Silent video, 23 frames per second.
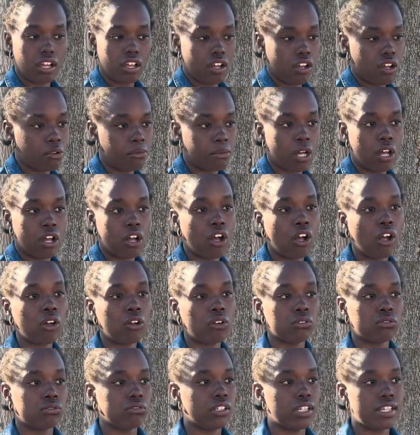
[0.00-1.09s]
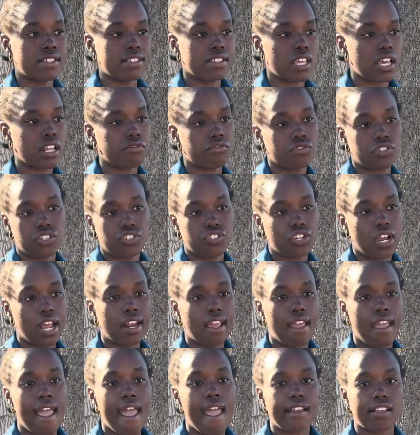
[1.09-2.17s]
on my own instead of just trying
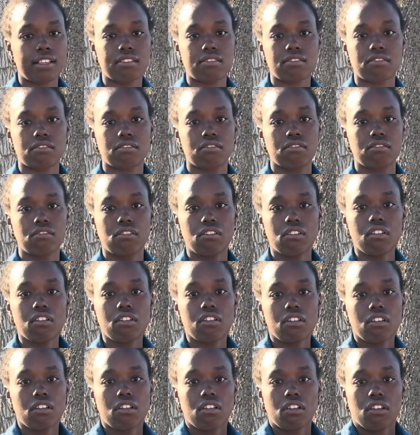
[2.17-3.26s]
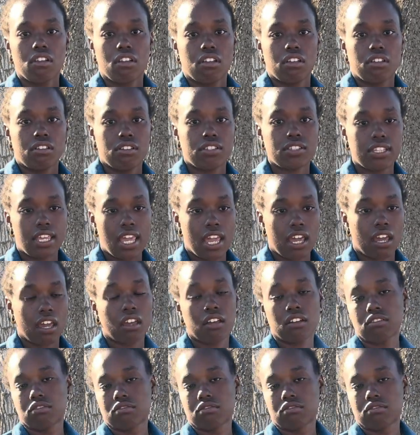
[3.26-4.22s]
to act scared.